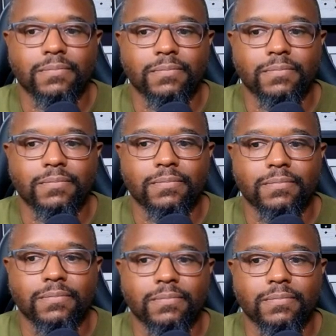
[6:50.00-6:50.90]

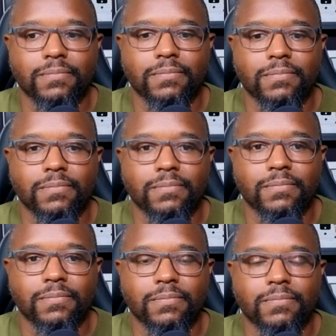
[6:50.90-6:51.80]

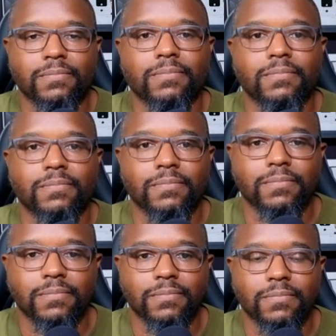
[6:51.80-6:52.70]

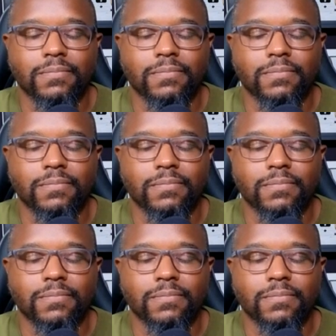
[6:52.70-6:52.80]
[no speech]